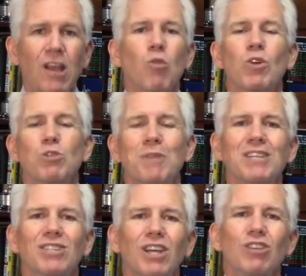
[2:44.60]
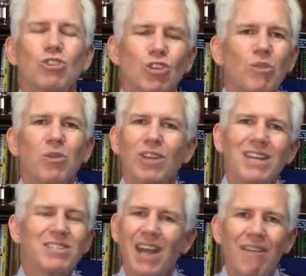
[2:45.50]
which means the consumer
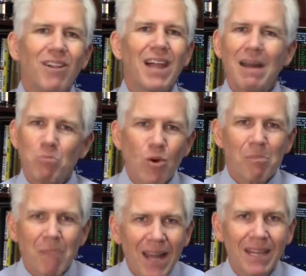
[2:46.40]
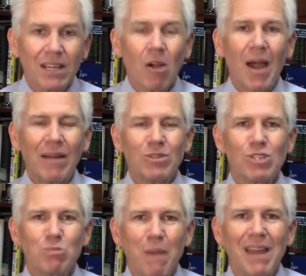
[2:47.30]
doesn't have a lot more money to go out and
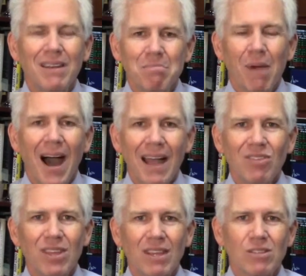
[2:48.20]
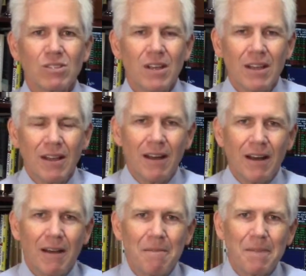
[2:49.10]
spend and buy things
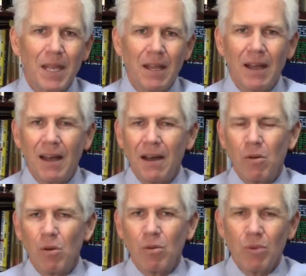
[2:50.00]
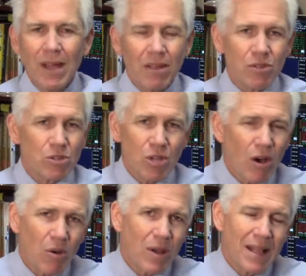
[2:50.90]
with.
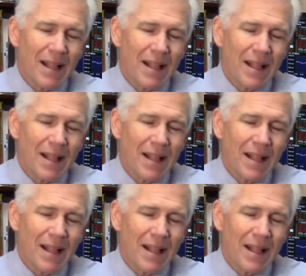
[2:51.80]
So